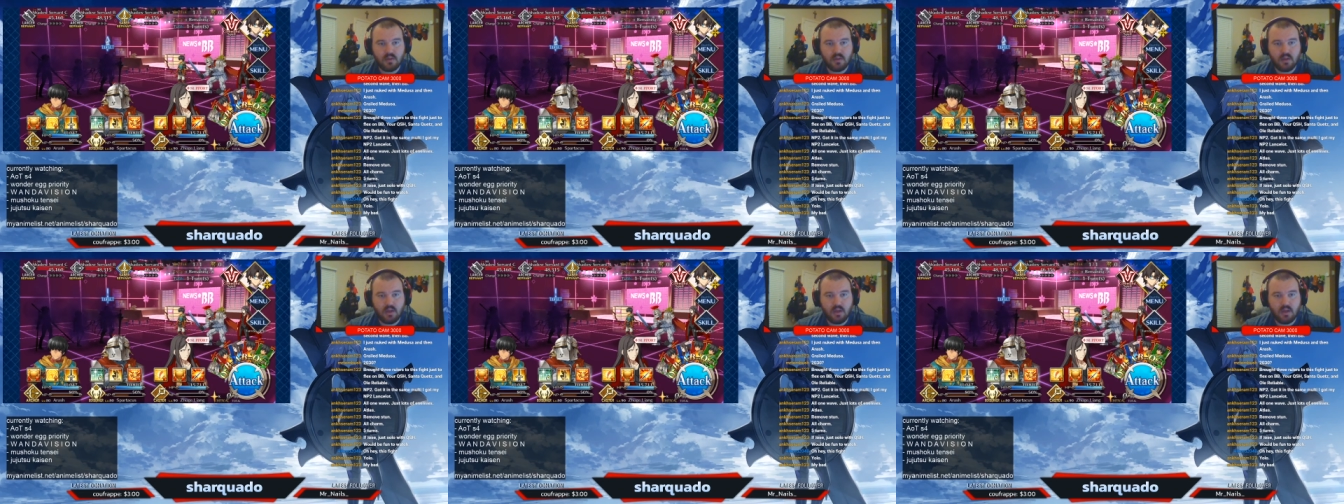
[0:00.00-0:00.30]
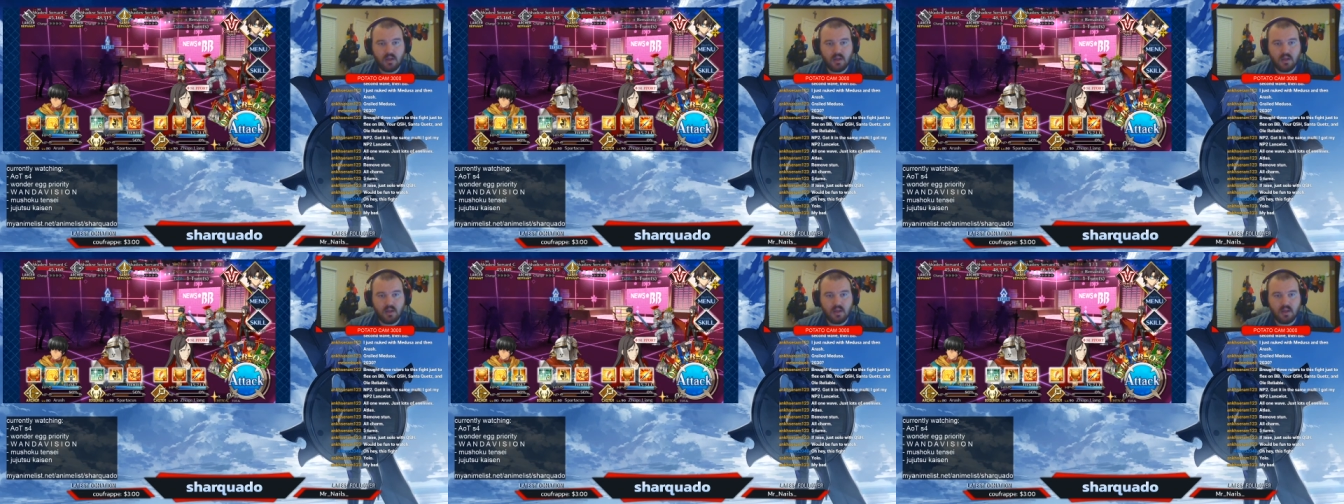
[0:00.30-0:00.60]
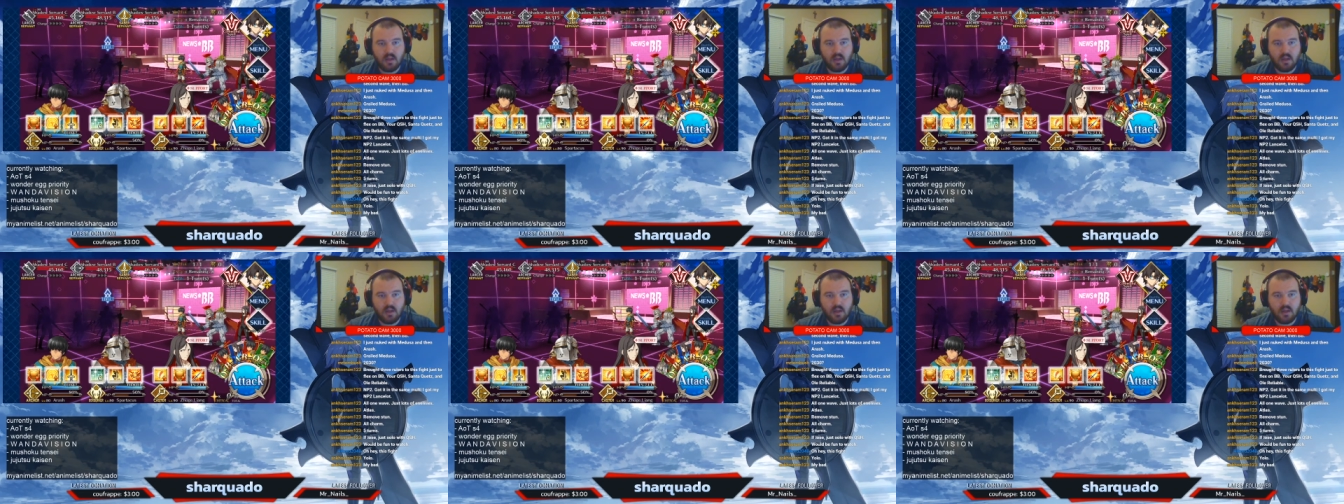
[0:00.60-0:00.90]

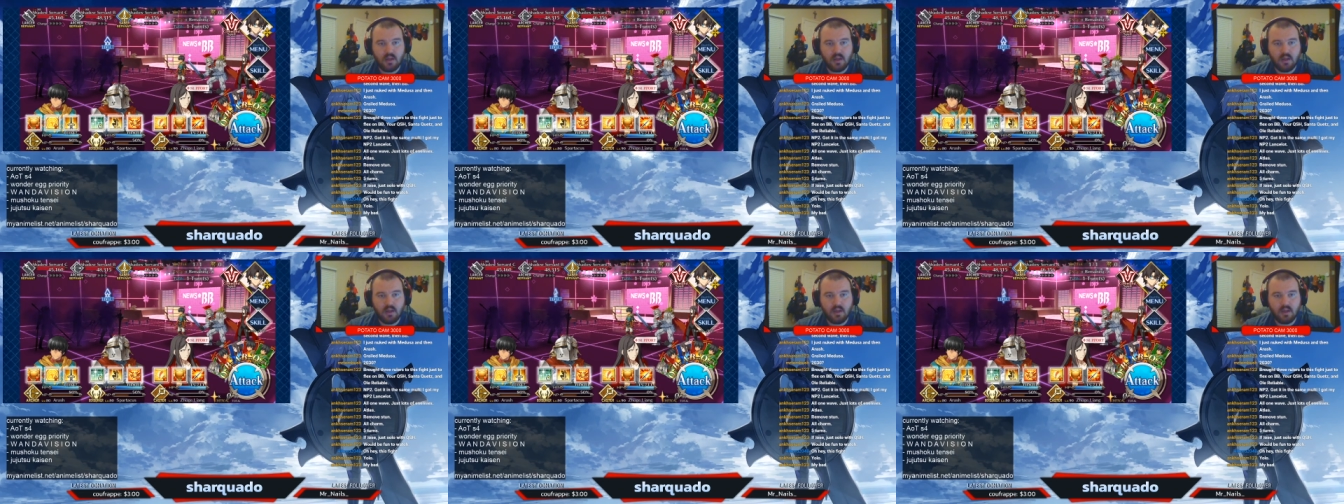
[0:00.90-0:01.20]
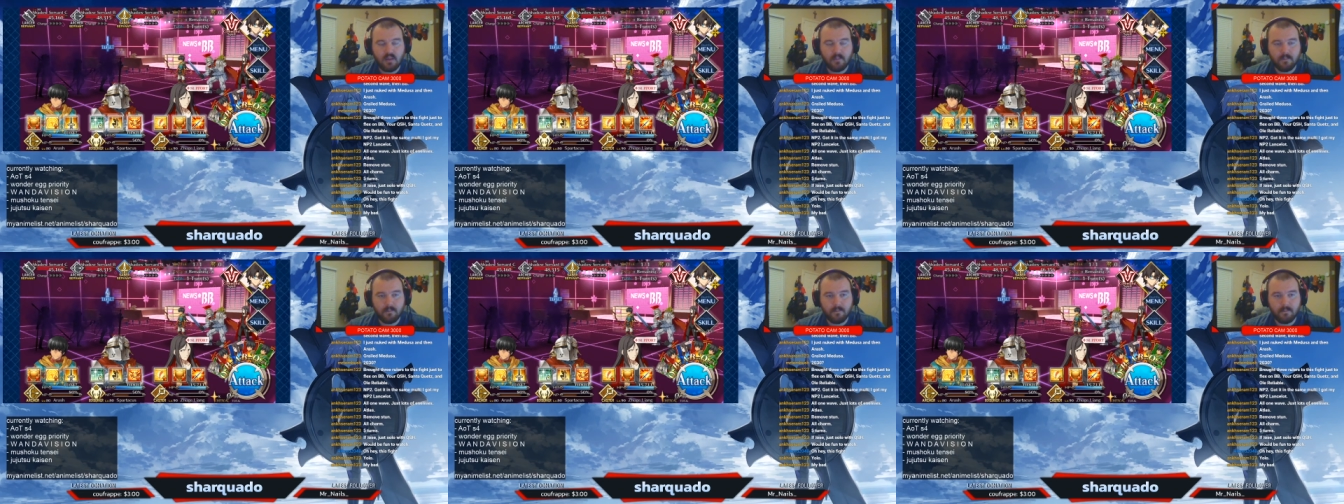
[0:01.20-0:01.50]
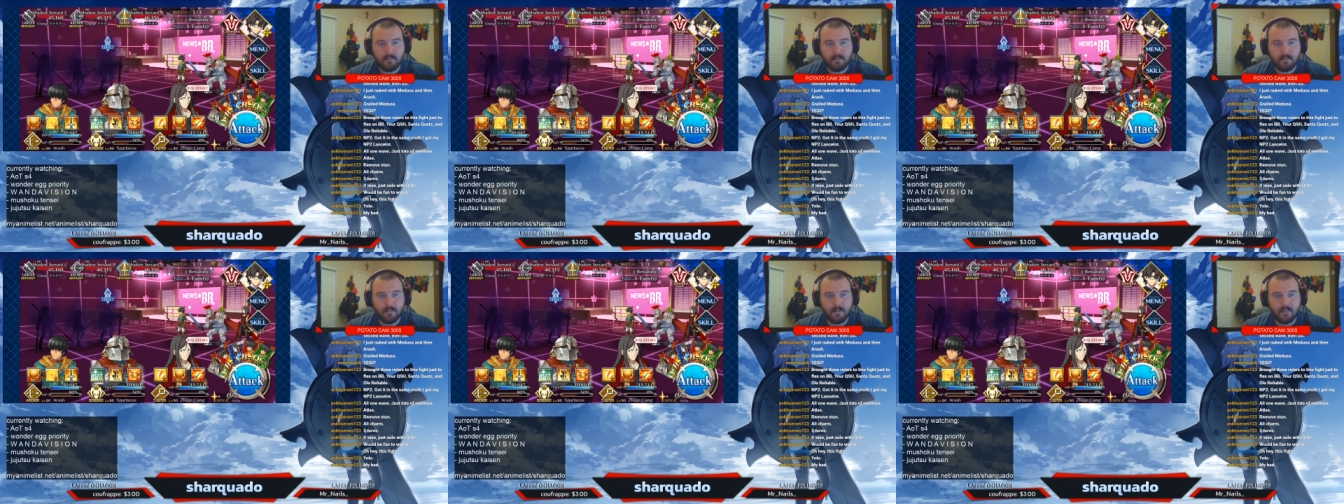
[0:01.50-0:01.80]
uh,
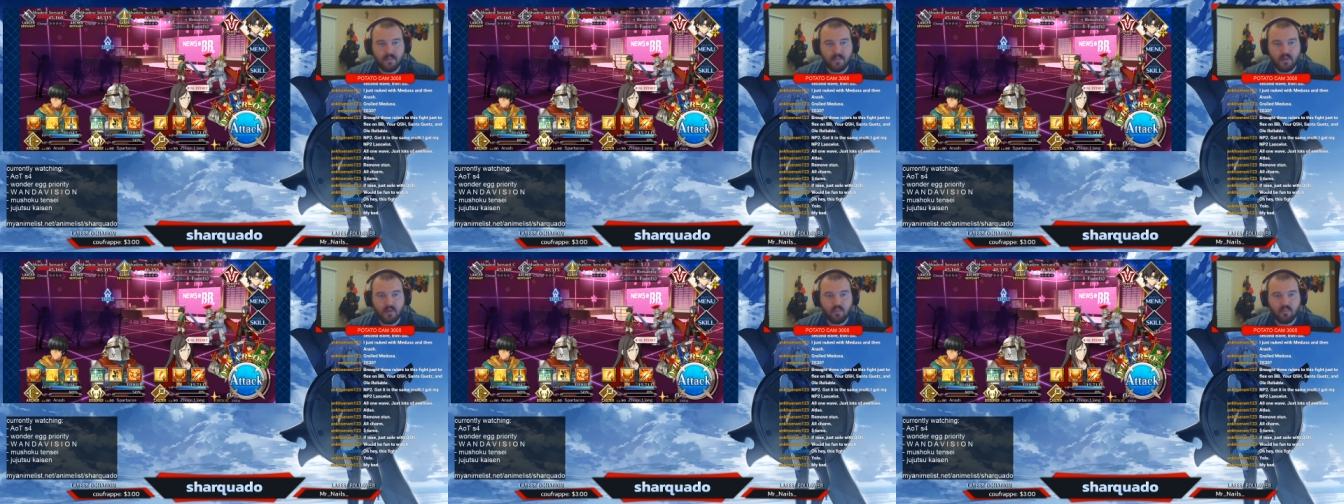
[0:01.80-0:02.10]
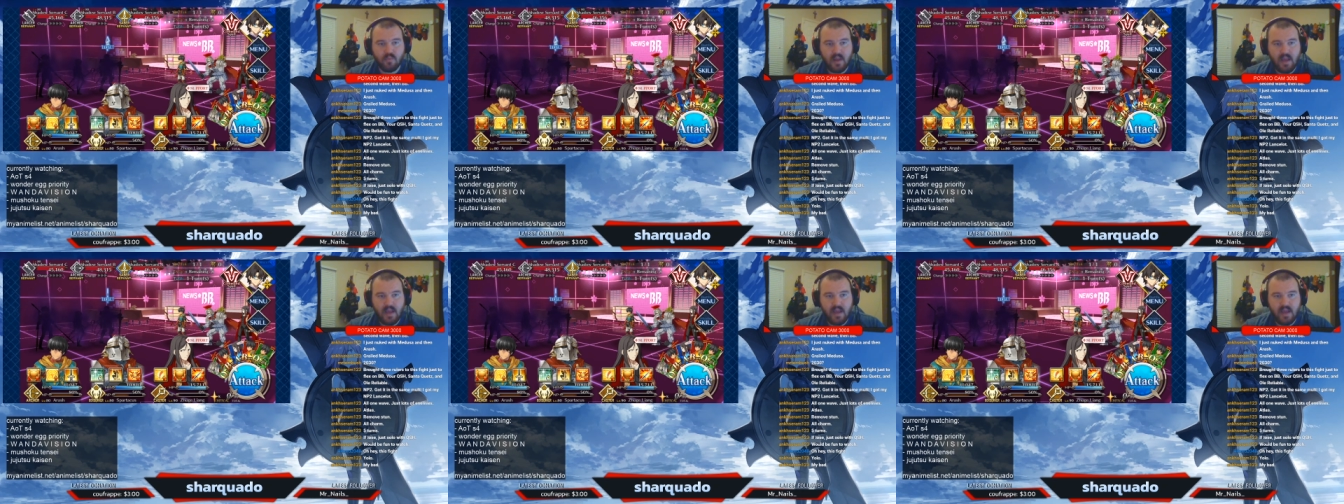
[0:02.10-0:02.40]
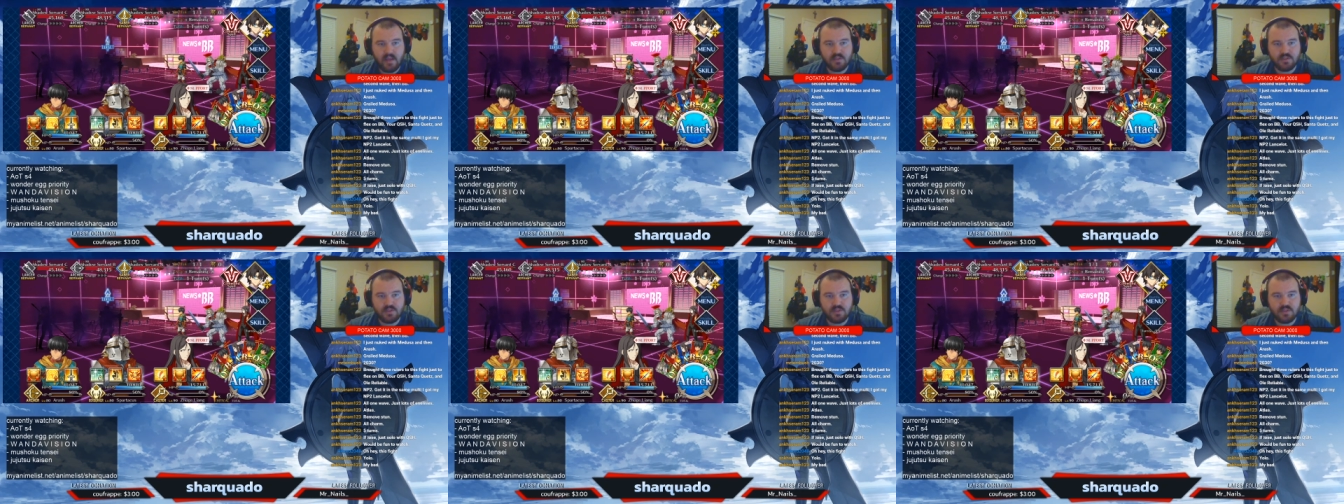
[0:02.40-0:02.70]
a
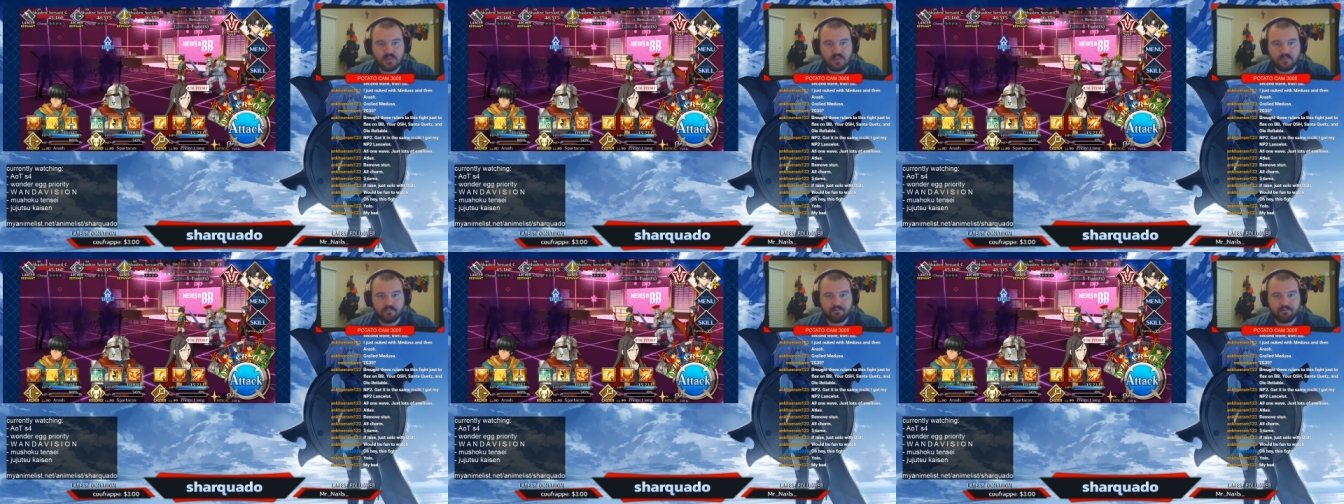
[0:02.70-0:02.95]
Rash.